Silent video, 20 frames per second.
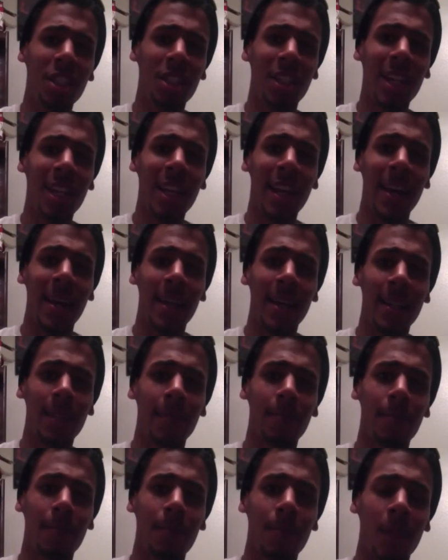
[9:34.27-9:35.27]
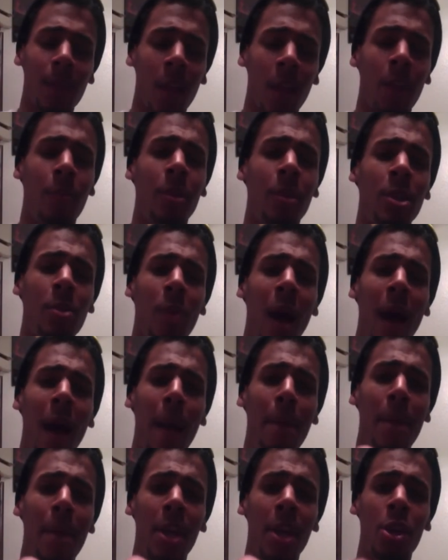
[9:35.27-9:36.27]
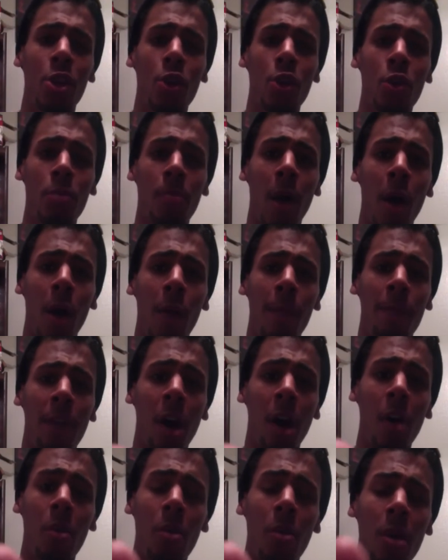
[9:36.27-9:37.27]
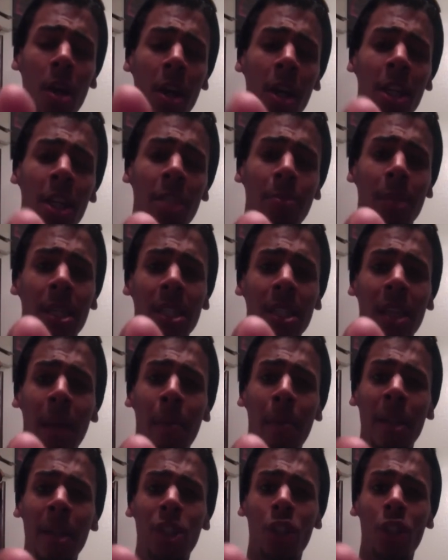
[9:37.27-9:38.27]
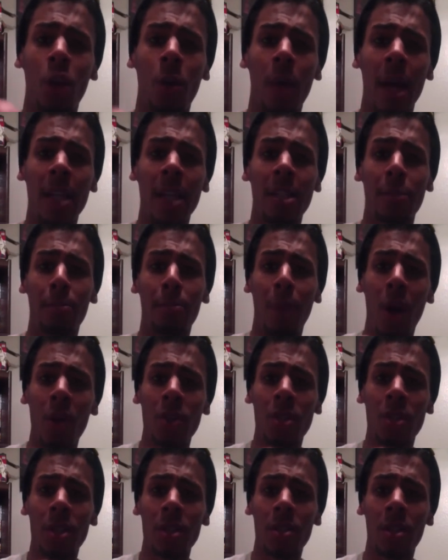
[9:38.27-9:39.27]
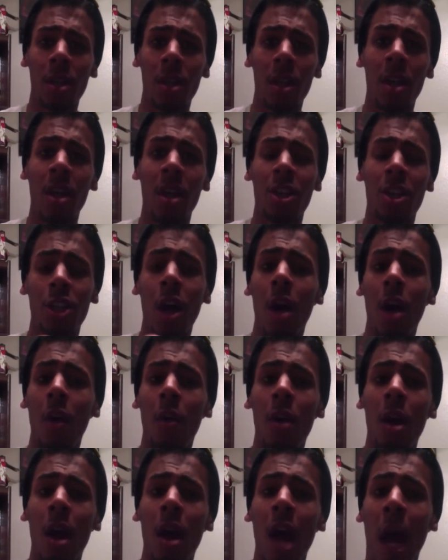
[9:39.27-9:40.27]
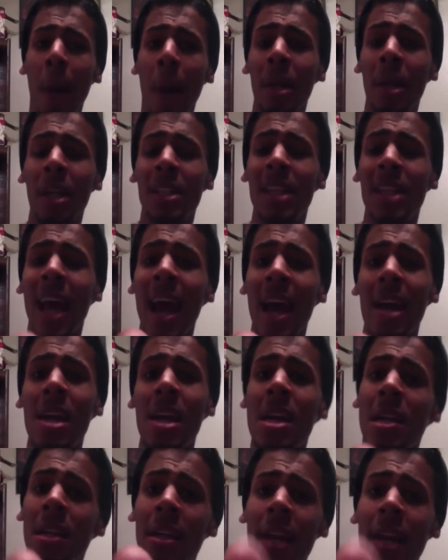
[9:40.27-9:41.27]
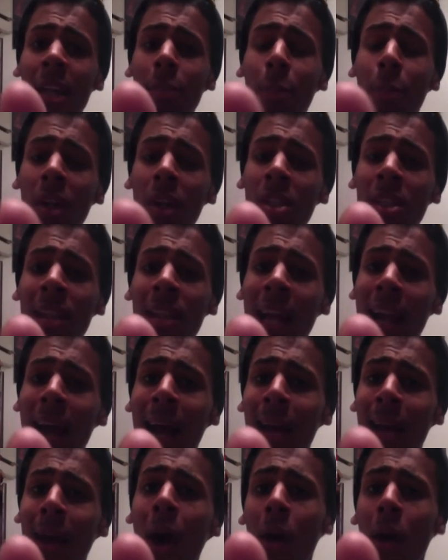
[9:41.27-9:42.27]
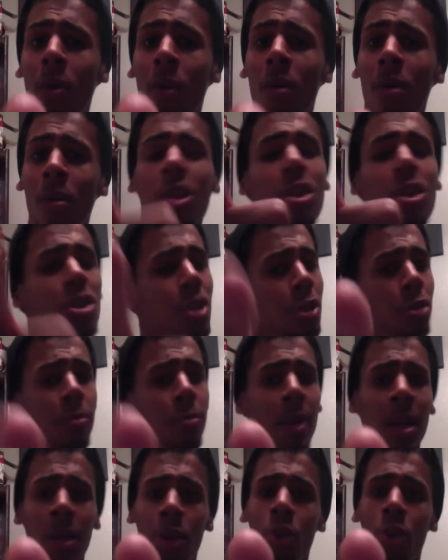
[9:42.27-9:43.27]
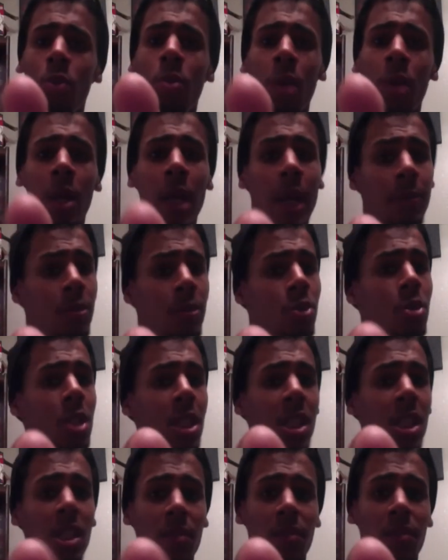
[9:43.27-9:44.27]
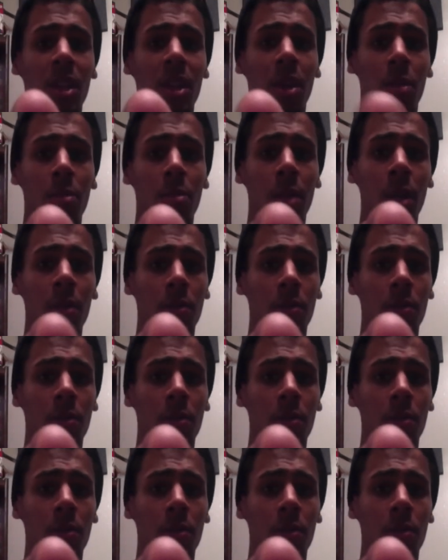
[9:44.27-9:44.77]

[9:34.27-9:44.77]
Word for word: Diaz. And the reason why I pick you, mofo, is because I met your ass in person. So I'm gonna attack the next person that I know. So you better do one after you see this video, bro.